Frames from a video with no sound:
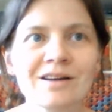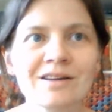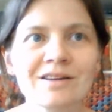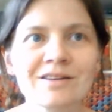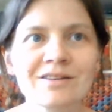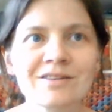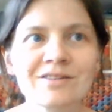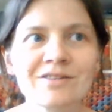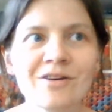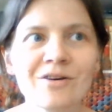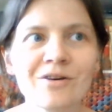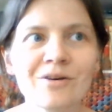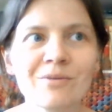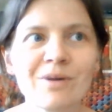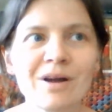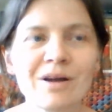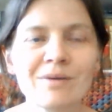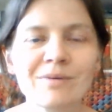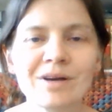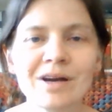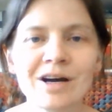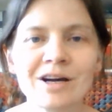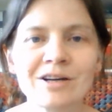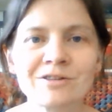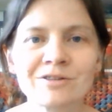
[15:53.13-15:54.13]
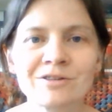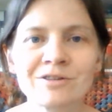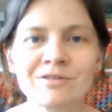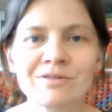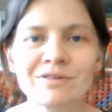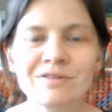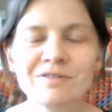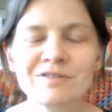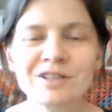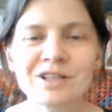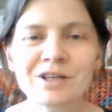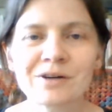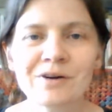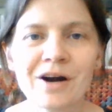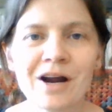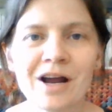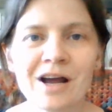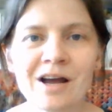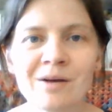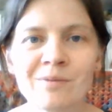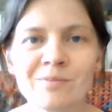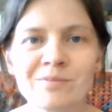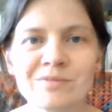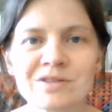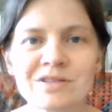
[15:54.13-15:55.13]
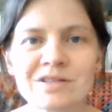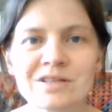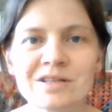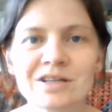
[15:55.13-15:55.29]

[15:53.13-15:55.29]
so maybe 150 grams.